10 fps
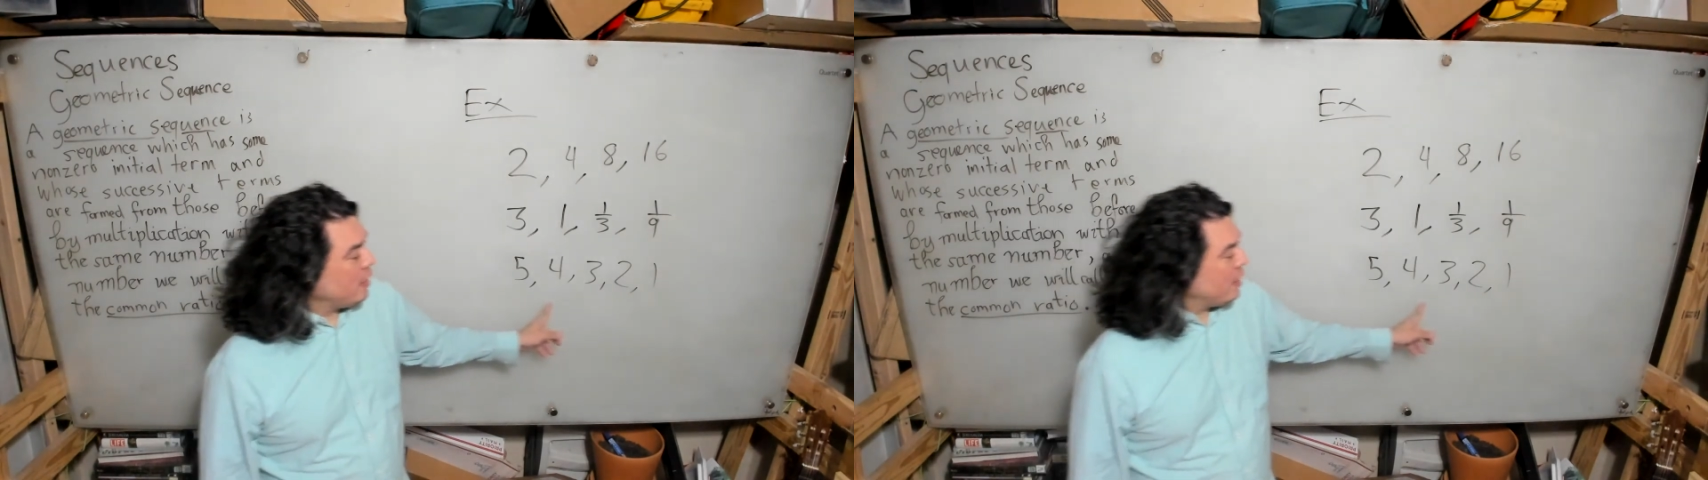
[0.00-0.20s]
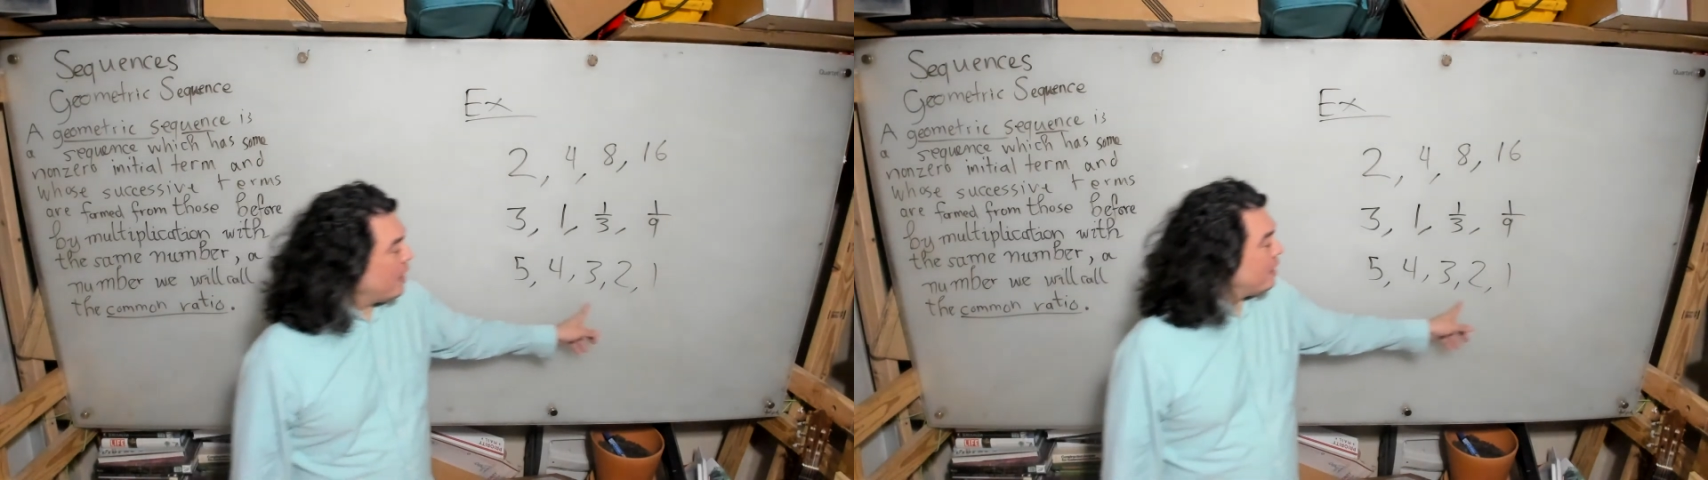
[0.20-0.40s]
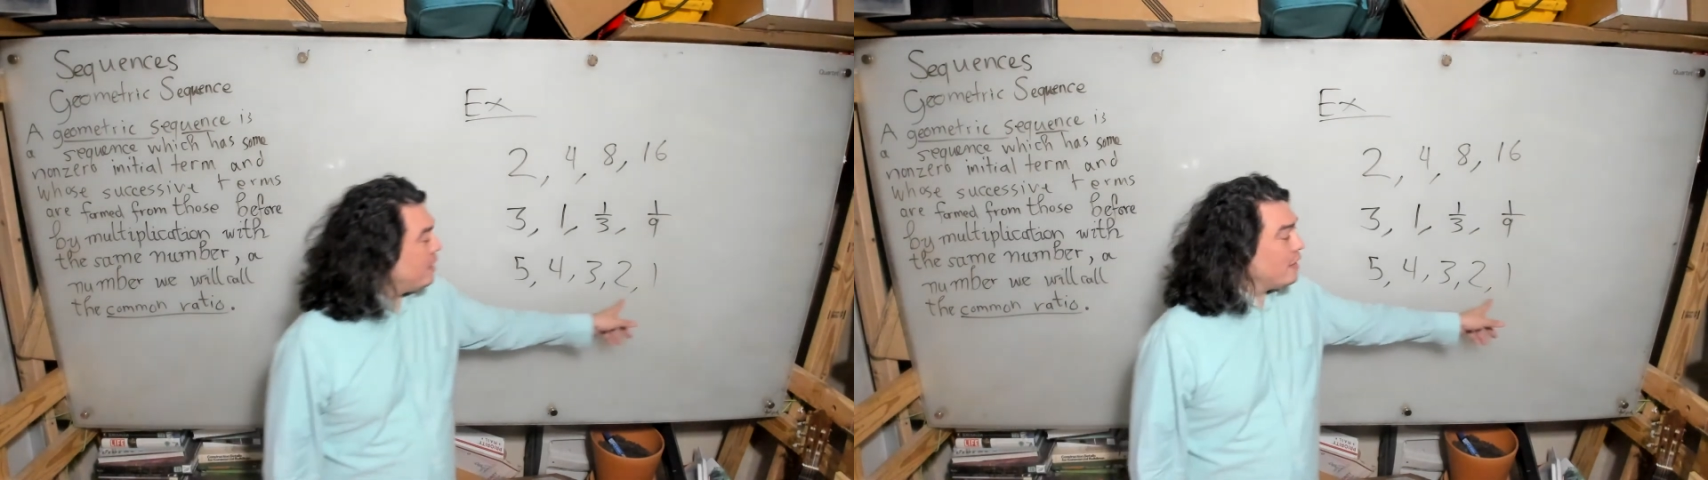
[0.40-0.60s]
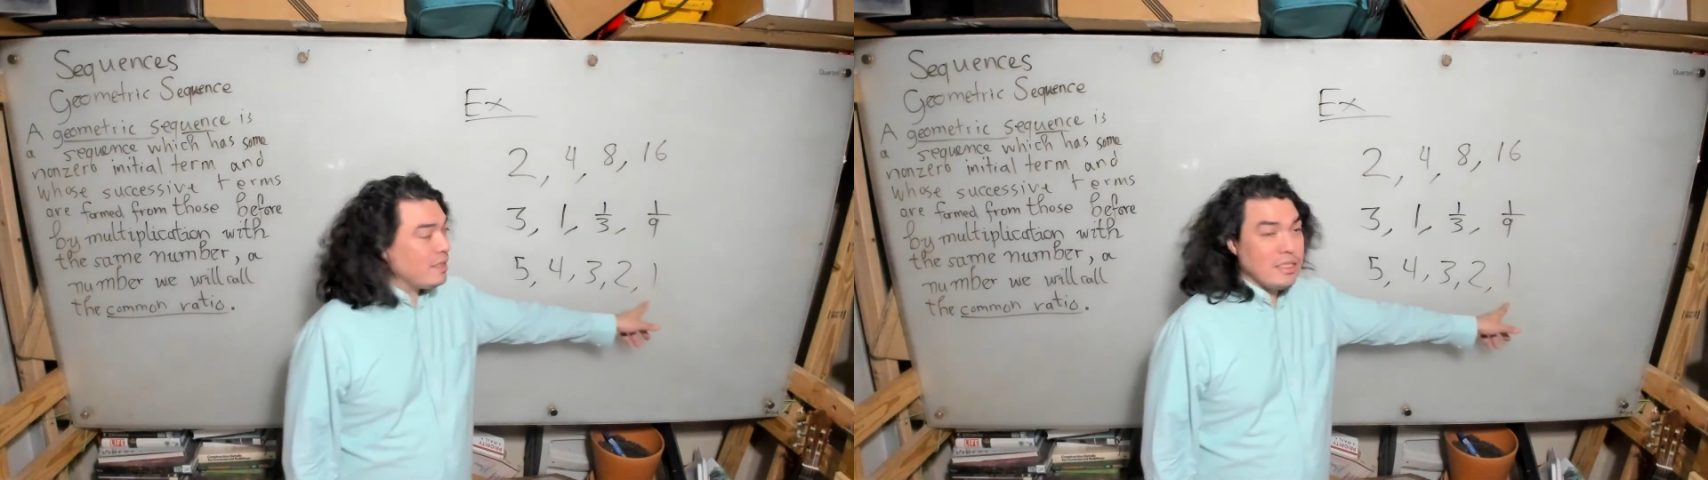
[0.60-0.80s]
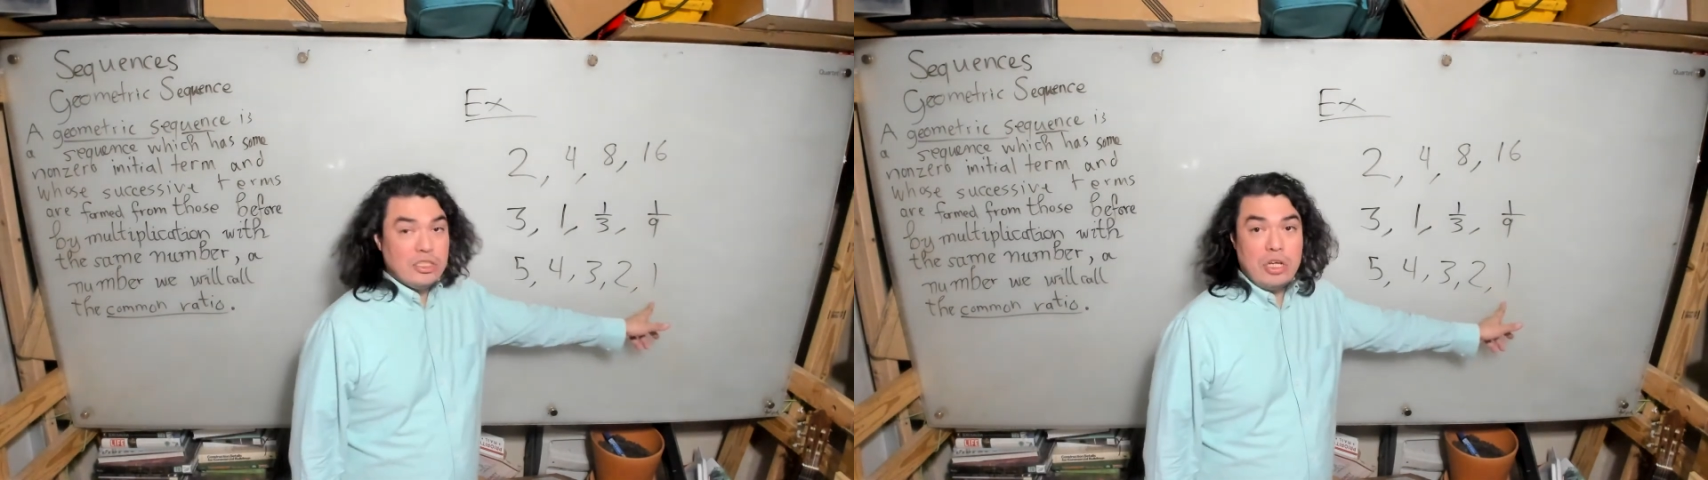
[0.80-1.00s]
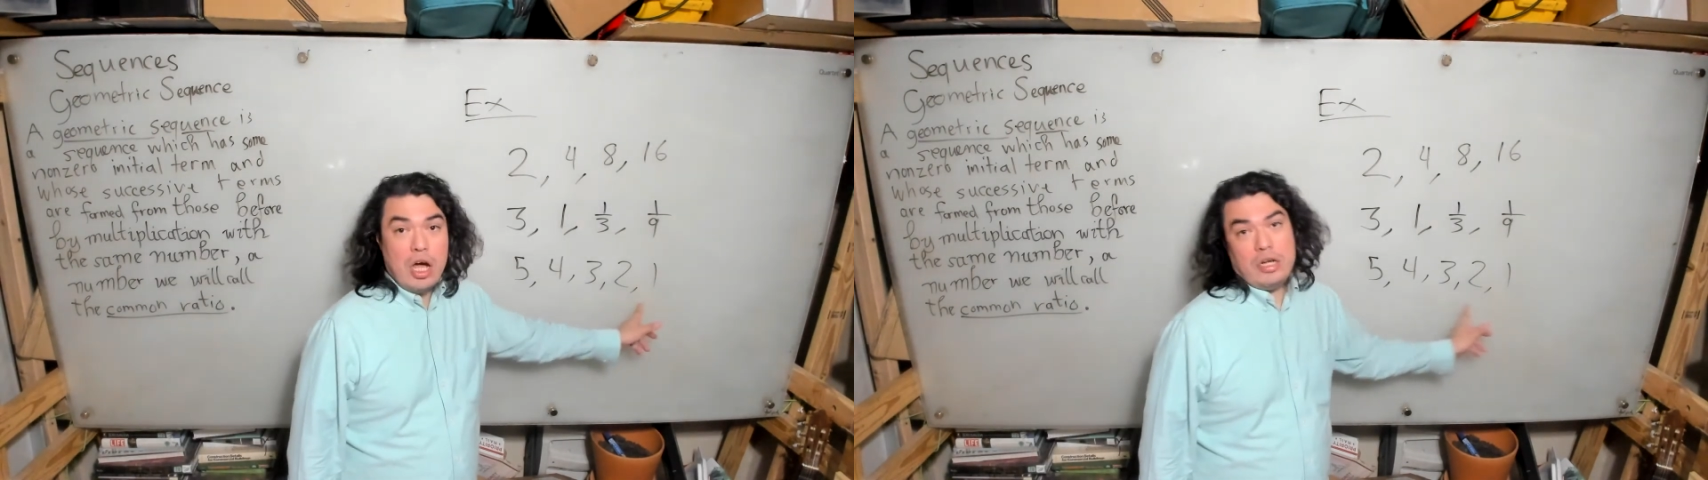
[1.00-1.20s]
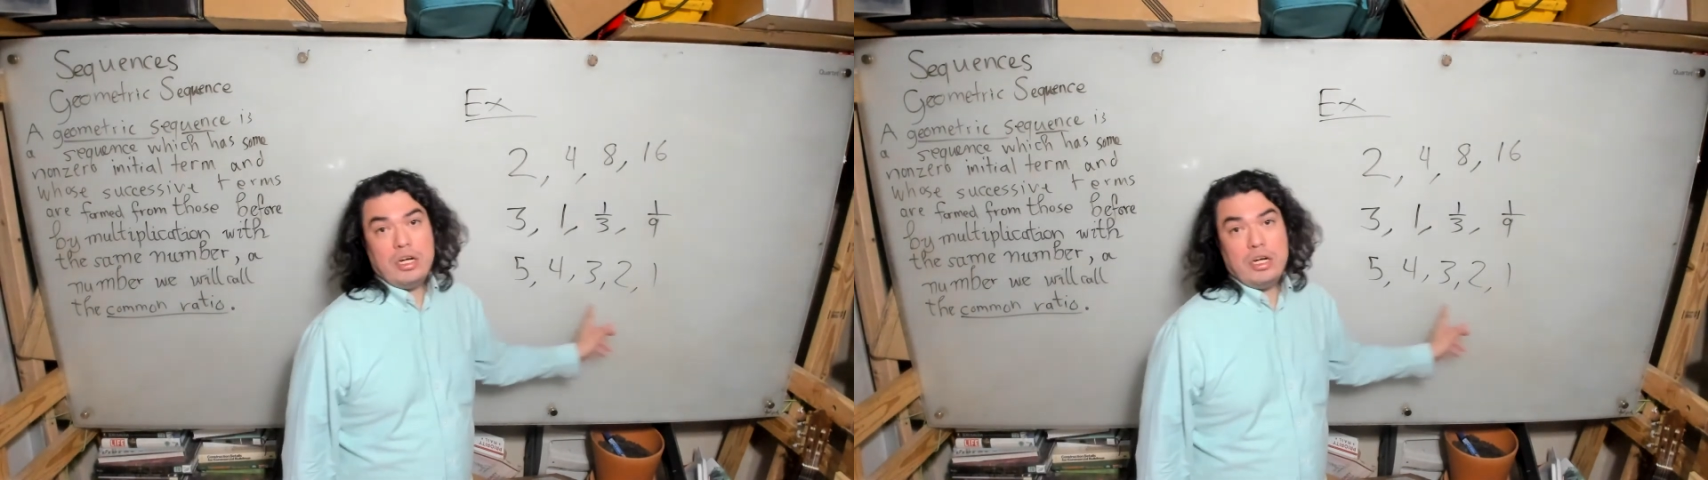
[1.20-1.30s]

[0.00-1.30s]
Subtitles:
that this is not